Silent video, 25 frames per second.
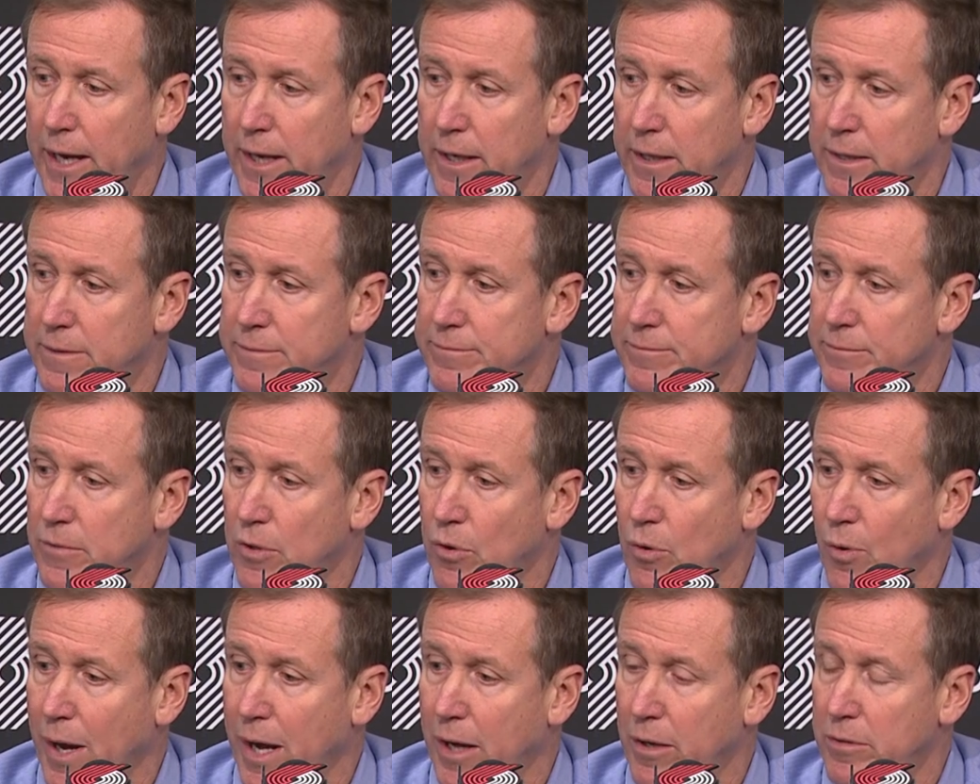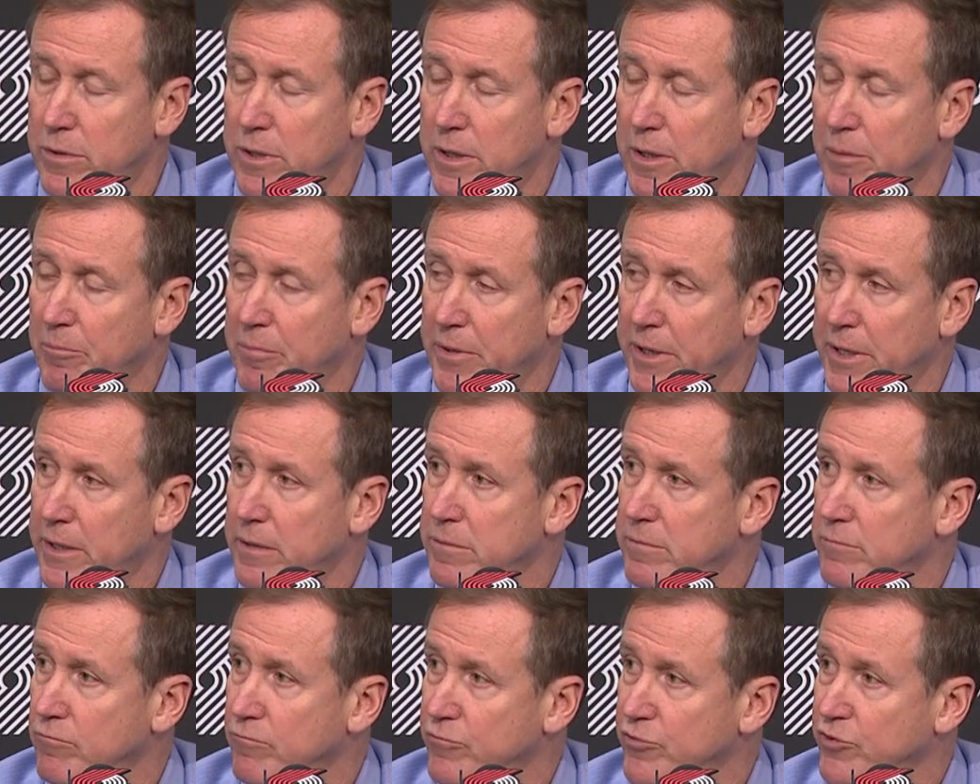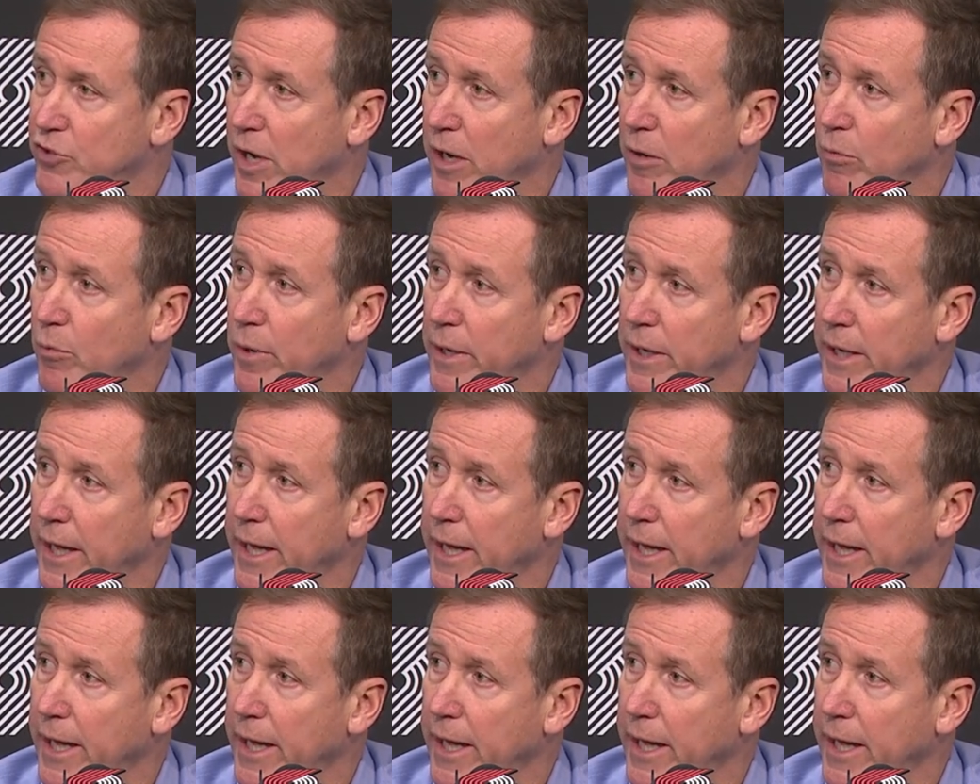to go out and compete and try and win